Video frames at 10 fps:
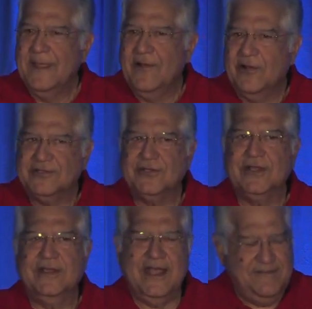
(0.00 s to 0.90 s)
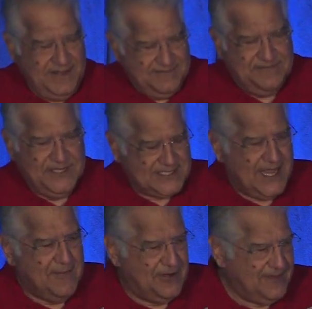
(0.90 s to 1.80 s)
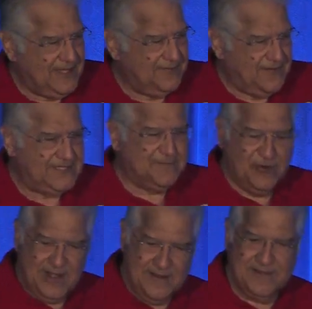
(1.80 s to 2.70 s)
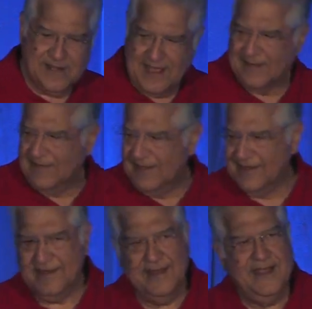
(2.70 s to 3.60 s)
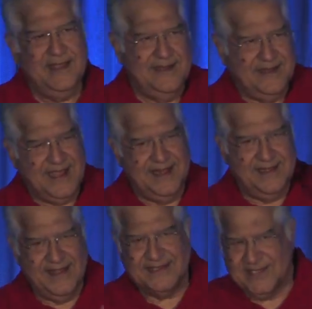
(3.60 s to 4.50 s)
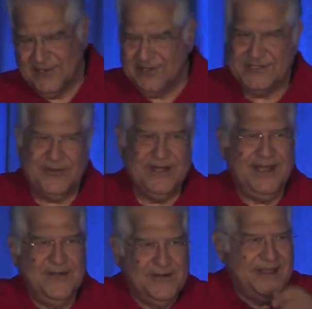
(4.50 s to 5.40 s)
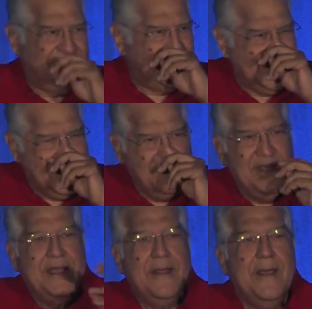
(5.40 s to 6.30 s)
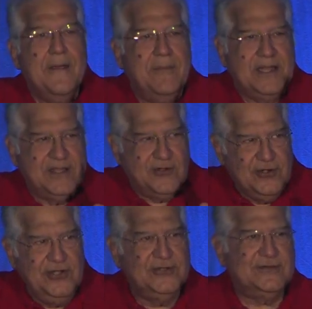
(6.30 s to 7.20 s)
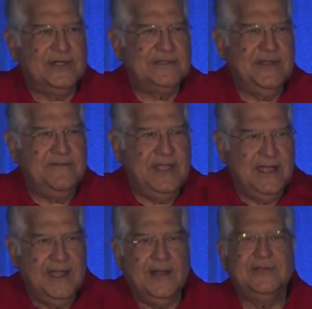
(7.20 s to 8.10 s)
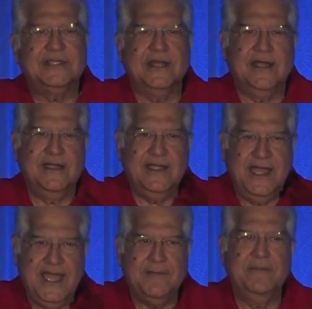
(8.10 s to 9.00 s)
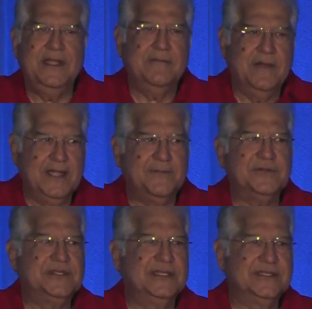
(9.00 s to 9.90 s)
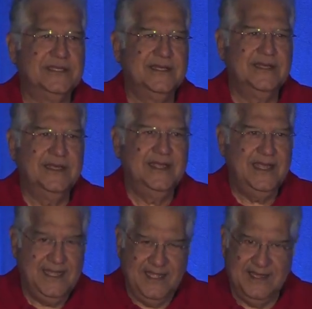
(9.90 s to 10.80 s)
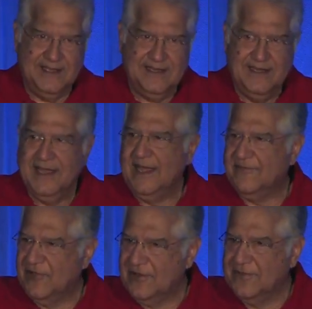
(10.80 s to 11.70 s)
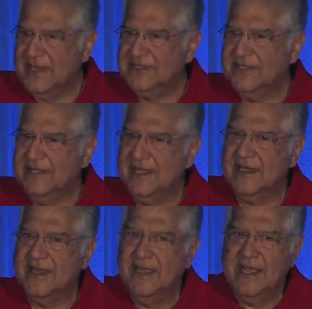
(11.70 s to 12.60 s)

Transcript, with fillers: Also, the, and we first came out with our first programmable calculator. And again, that's a long story. I don't have the time. But the good news was when we announced our 8-bit microprocessor in India, and I've got to mention that